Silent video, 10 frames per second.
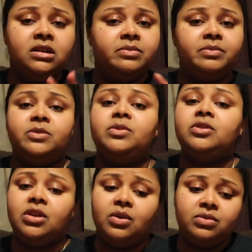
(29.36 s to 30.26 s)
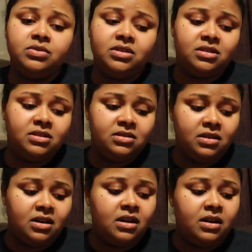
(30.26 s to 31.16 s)
minimal clothes,
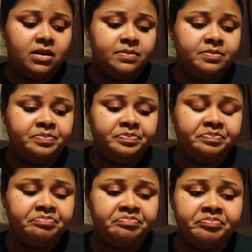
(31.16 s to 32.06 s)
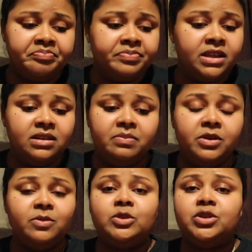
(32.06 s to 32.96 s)

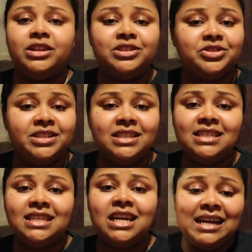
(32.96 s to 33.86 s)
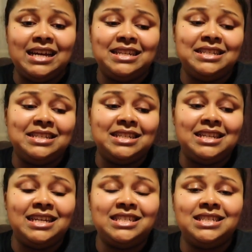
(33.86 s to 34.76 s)
minimal toiletries, and
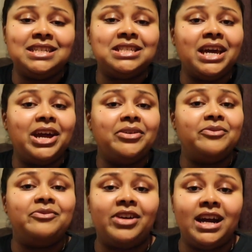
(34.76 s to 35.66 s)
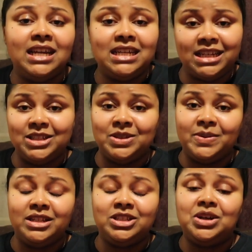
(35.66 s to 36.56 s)
let's just get right into
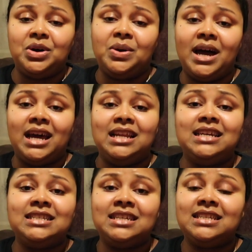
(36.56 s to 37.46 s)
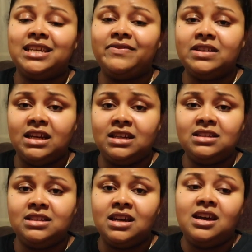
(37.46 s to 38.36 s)
it. So Atlanta is 7
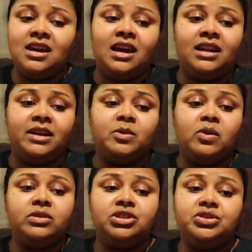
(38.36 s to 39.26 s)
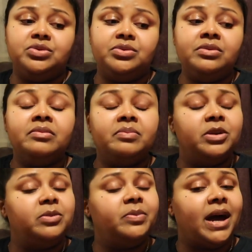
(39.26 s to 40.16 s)
days and I'm going to do
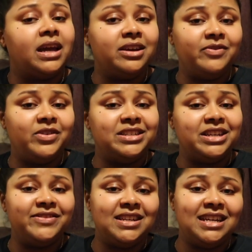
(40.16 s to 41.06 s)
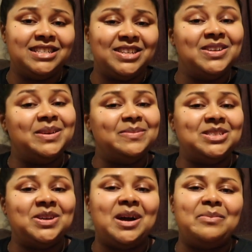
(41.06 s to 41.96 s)
minimal packing for 7 days. So let me
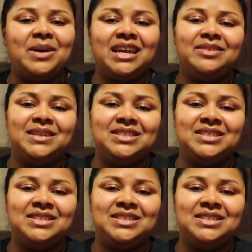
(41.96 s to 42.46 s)
show you how I'm packing my